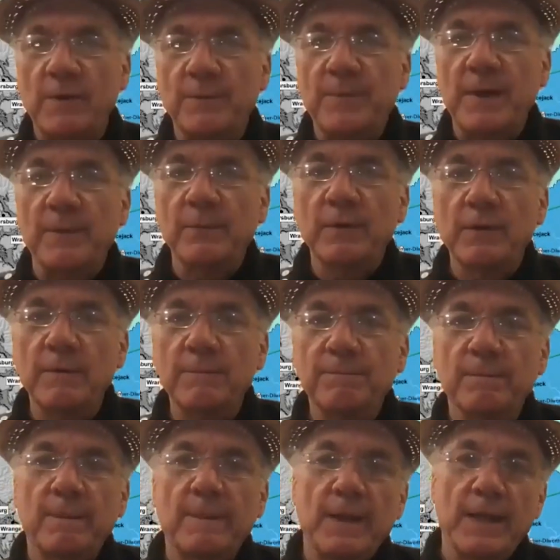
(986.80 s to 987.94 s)
Pebble,
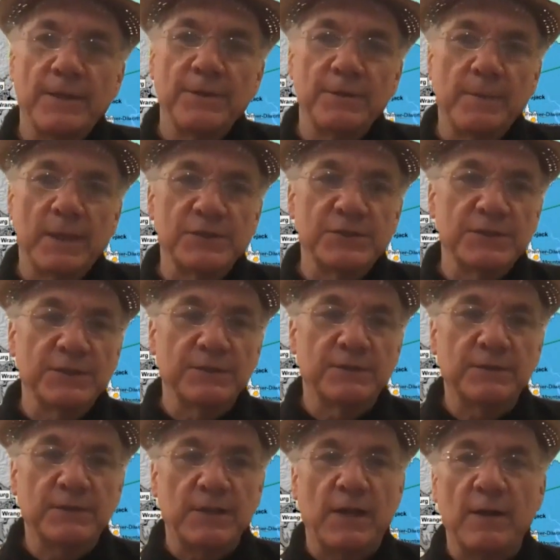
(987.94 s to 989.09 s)
and you mentioned
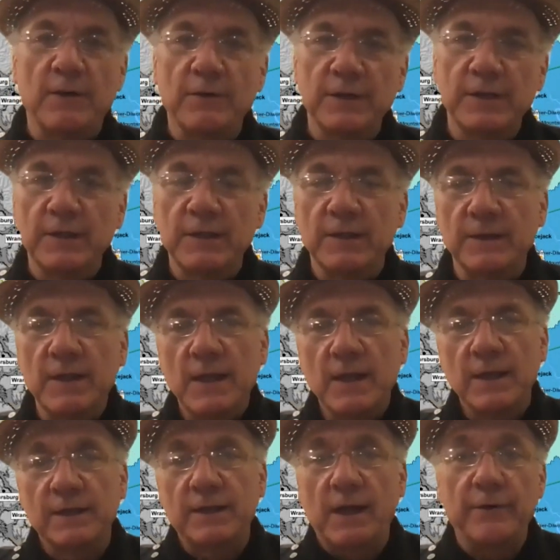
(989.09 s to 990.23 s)
Carrie, and
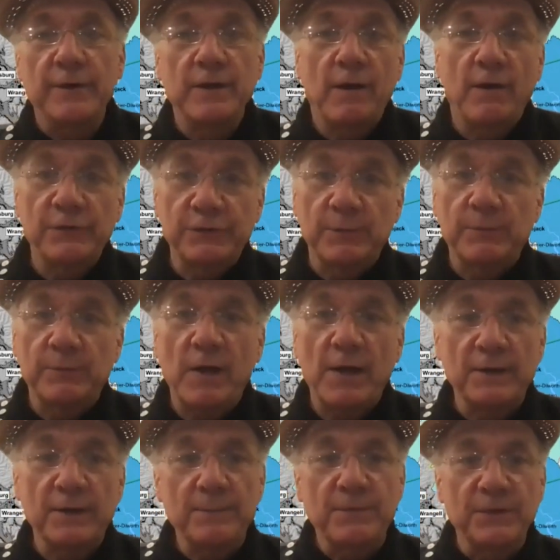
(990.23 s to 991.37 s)
Carrie also brought
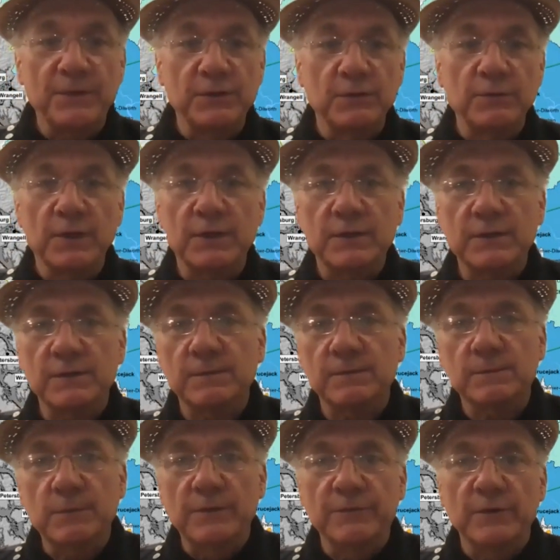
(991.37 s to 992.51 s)
up the Unic
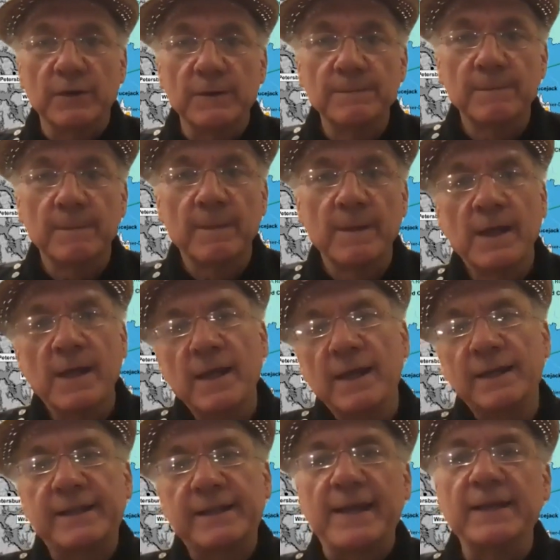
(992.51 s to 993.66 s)
River,
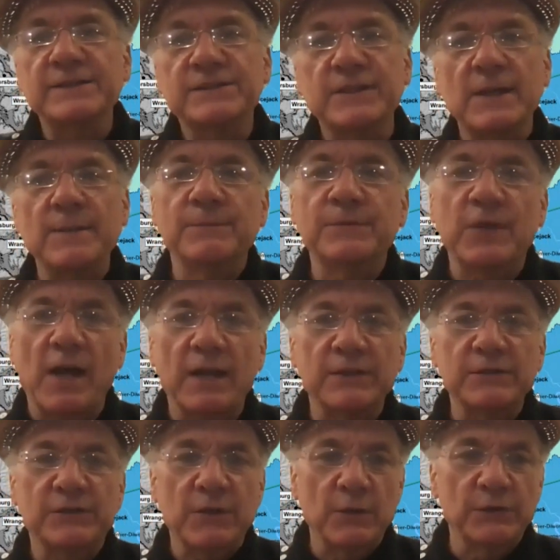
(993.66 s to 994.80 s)
and KSM
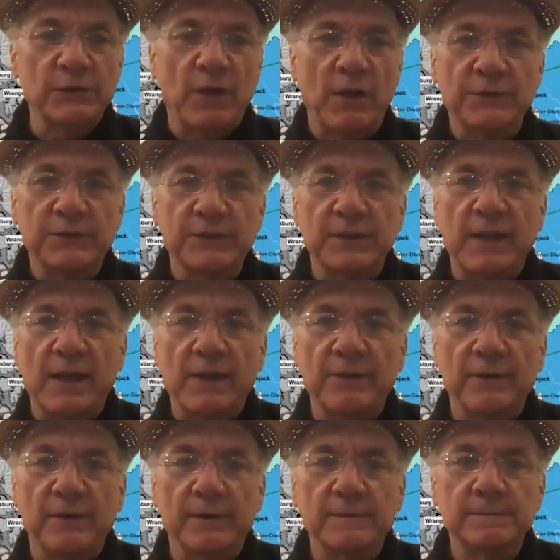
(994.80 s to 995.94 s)
ties those all
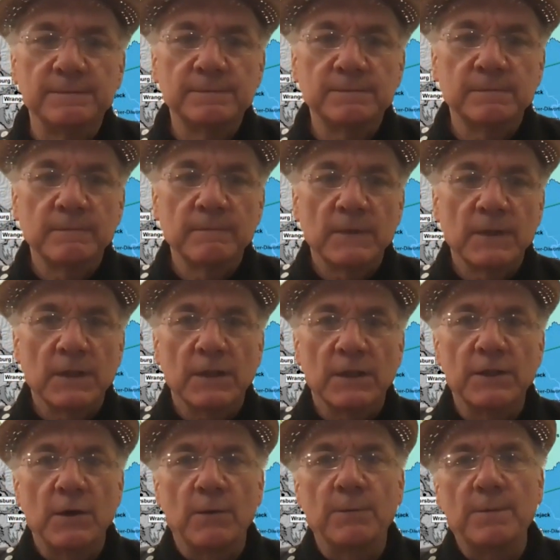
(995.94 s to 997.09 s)
together.
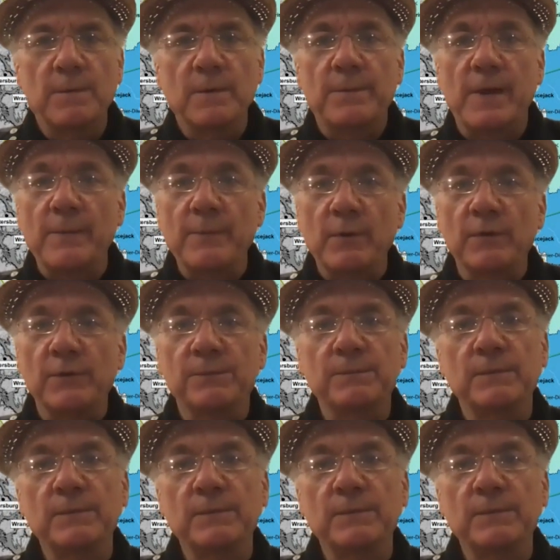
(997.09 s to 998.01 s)
Pebble